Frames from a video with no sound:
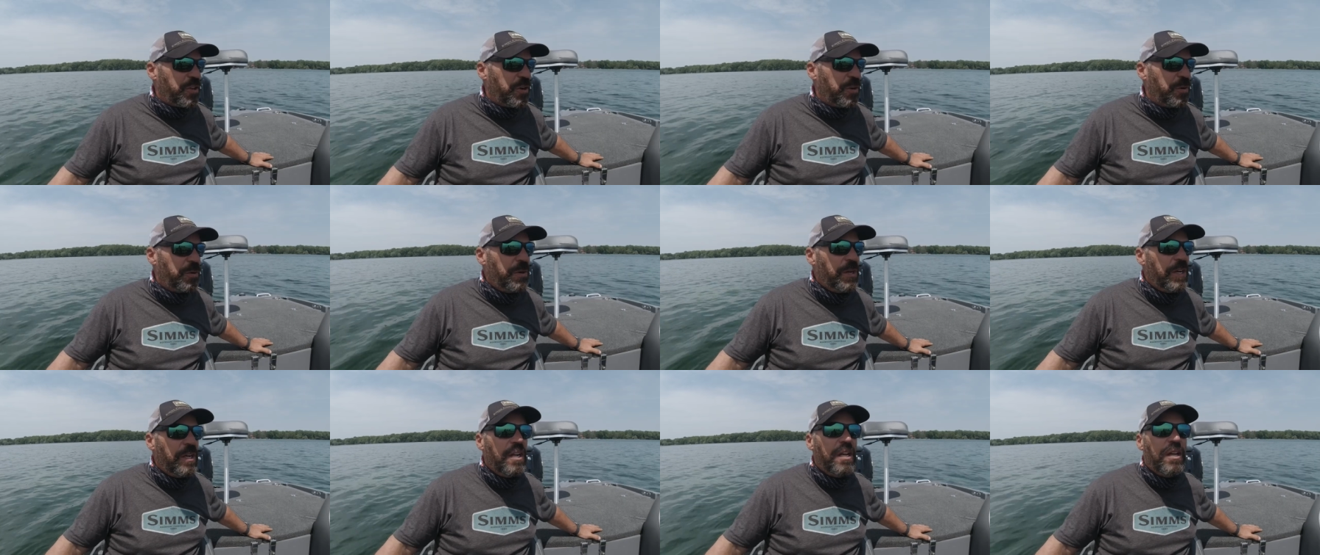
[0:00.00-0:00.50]

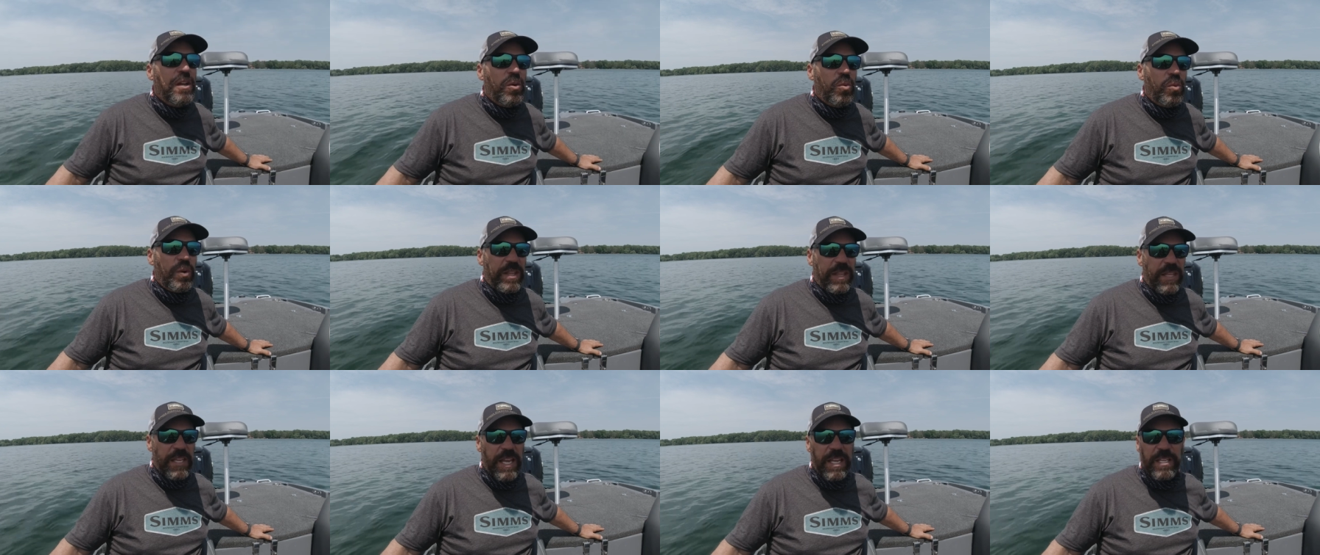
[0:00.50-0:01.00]
SHO
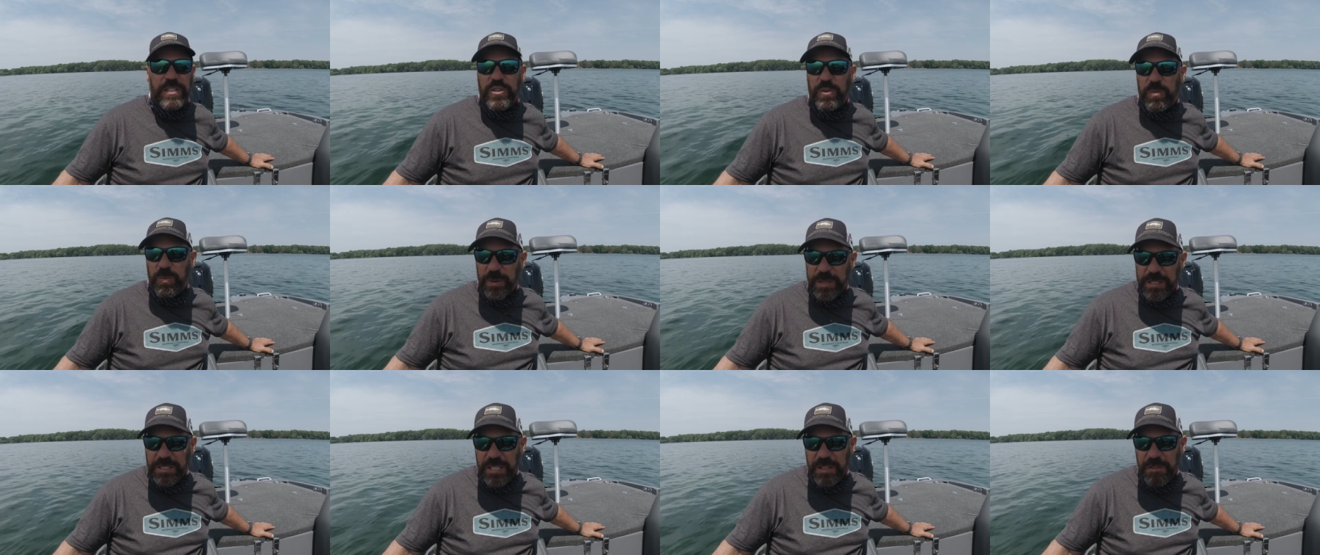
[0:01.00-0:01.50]
with a
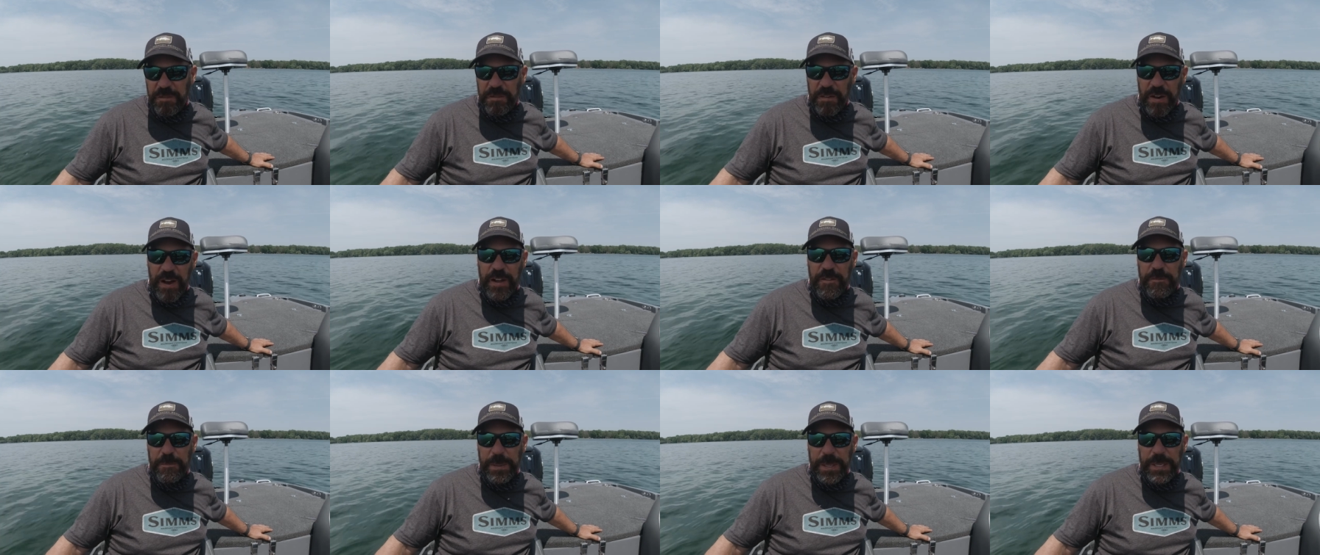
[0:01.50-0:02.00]

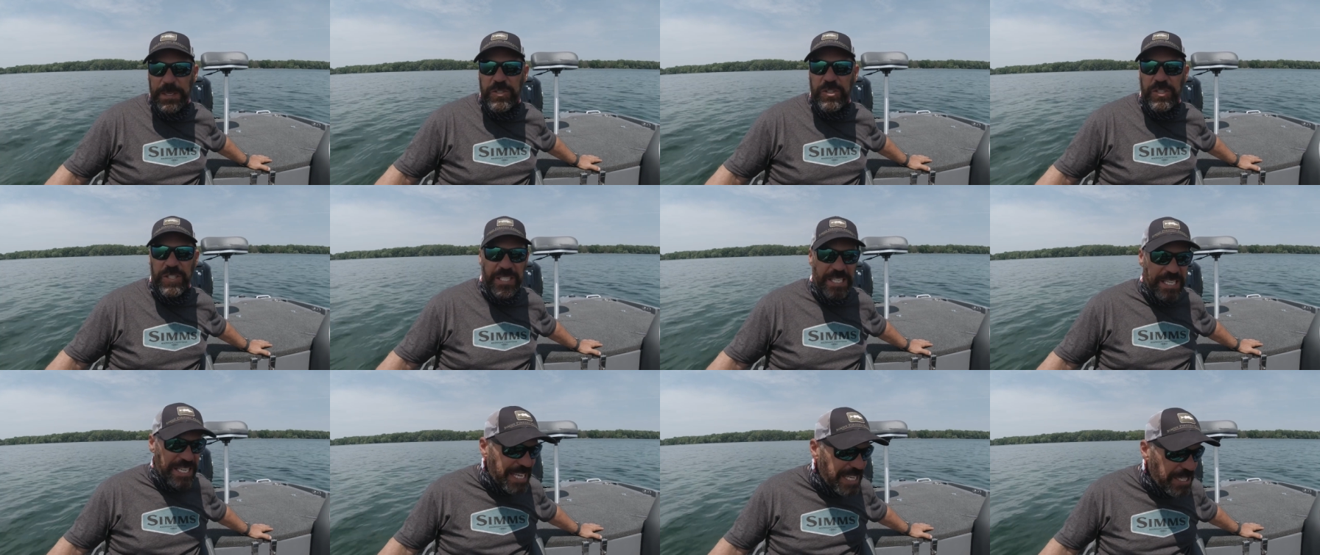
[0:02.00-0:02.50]
25 pitch
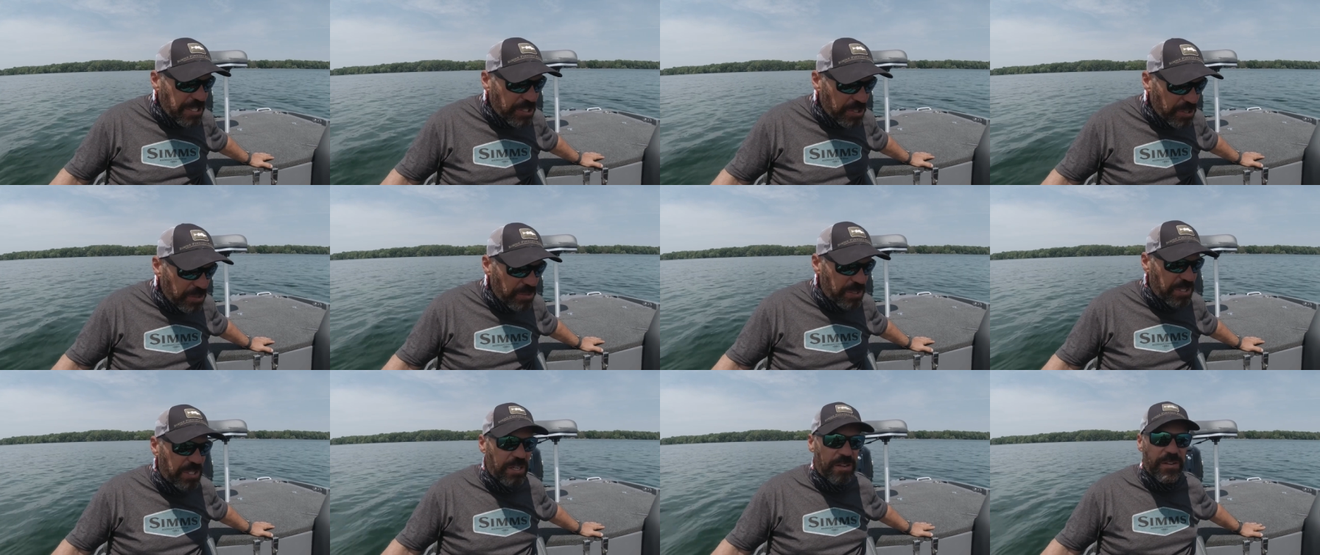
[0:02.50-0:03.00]

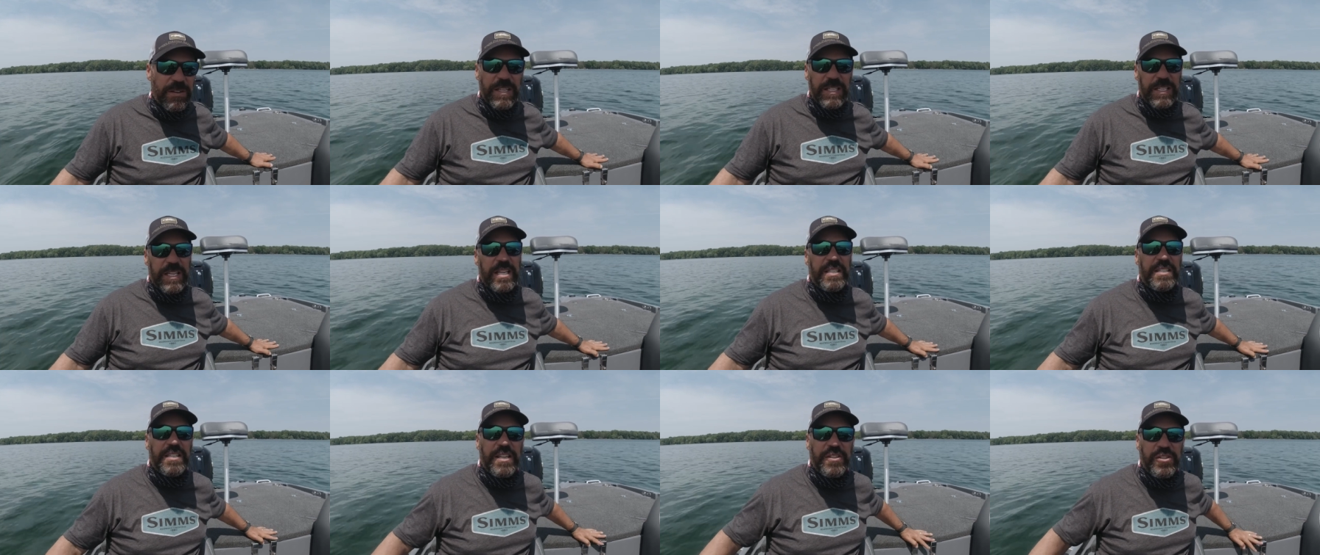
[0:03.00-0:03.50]
T2 series
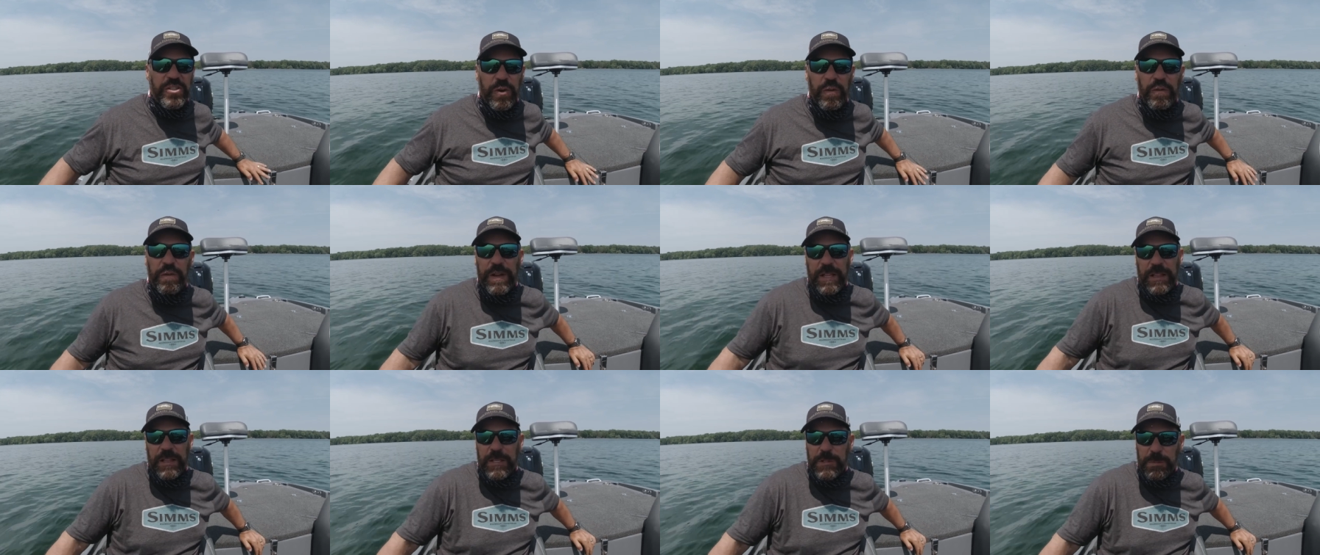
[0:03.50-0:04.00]
SHO
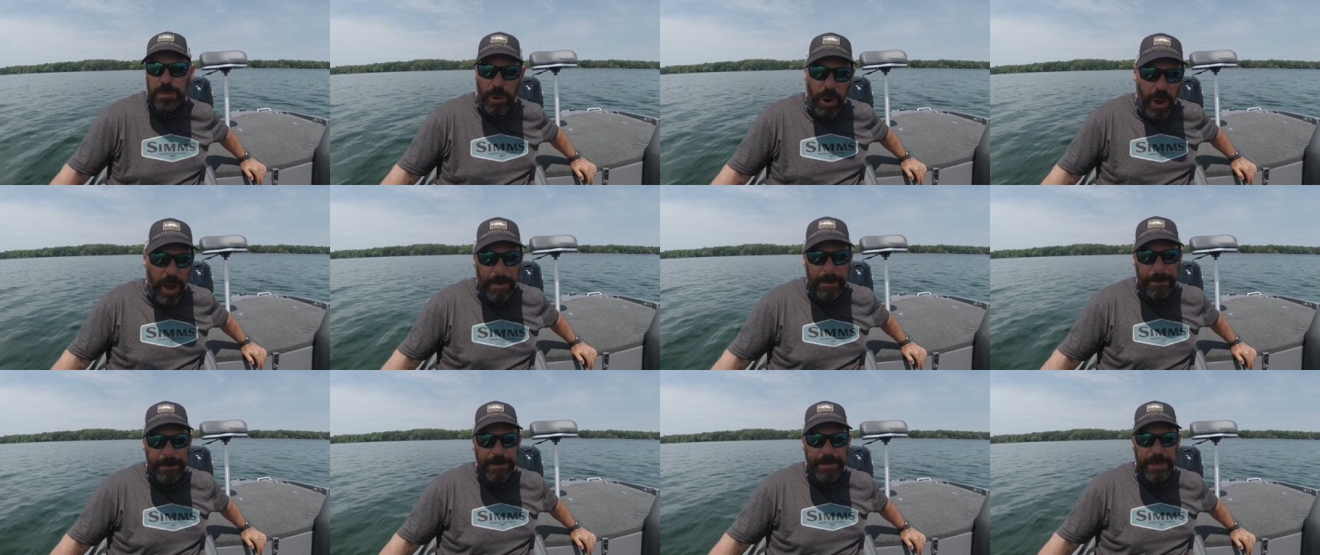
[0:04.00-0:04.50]
ventless
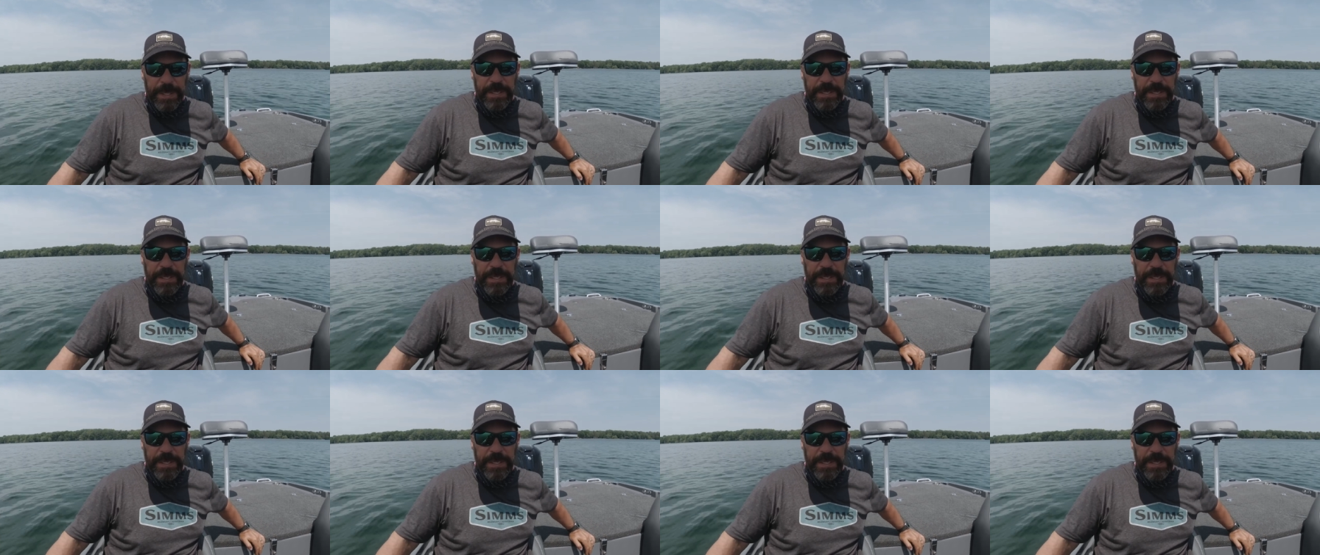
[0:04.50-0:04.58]
prop.